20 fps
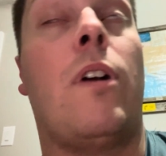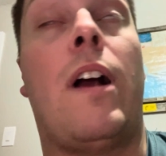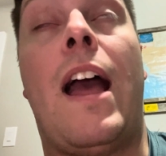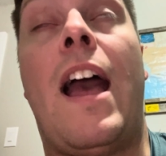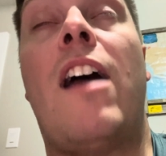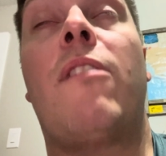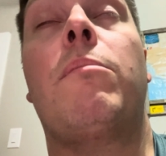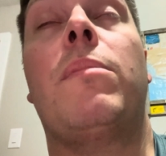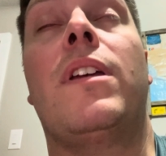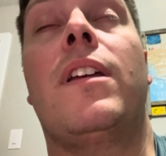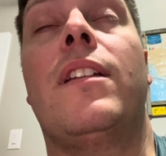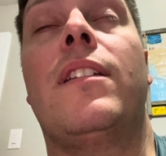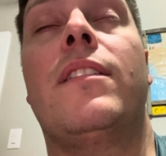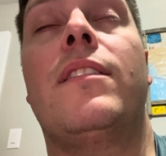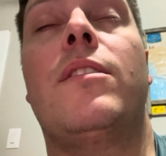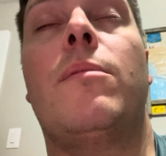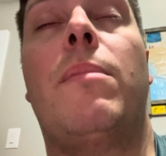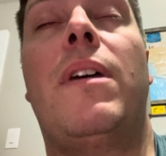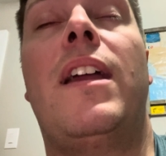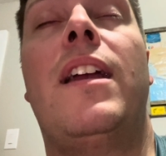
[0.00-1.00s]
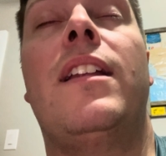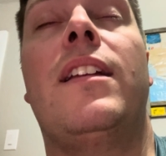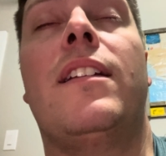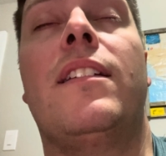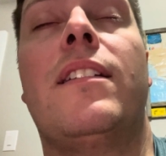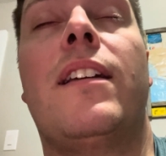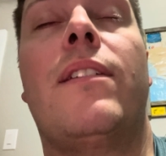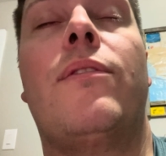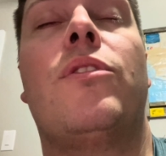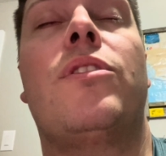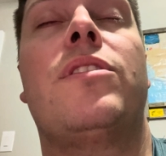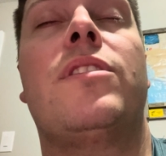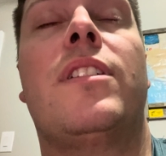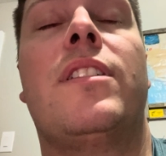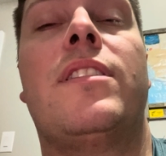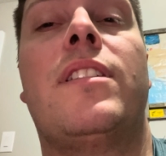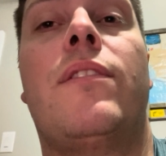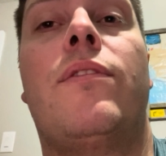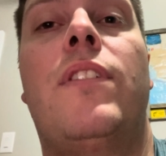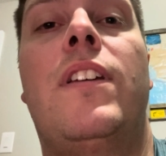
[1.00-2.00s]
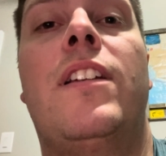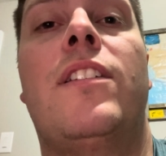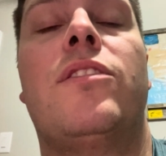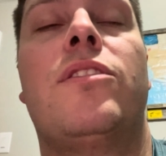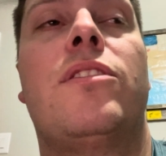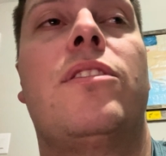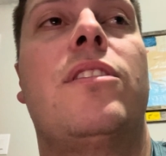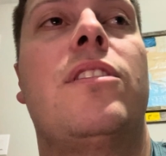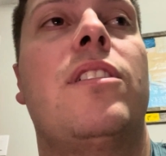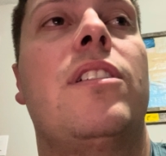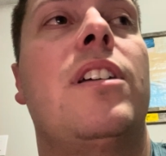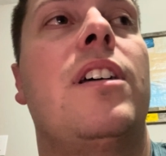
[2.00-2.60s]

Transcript: have been debating ever since I finished